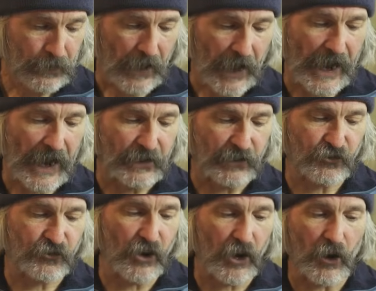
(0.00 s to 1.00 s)
I had to
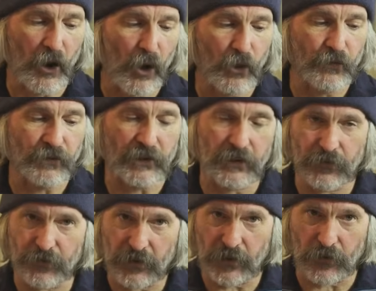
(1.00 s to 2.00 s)
shut all of the
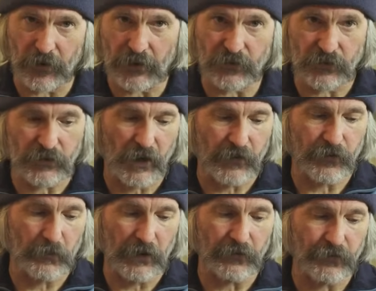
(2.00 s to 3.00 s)
configurations off
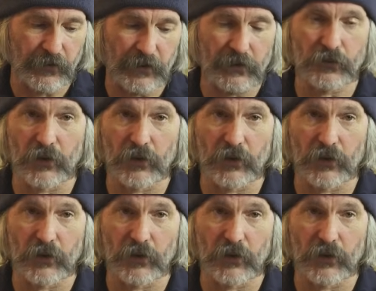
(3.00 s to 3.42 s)
on my Phoenix,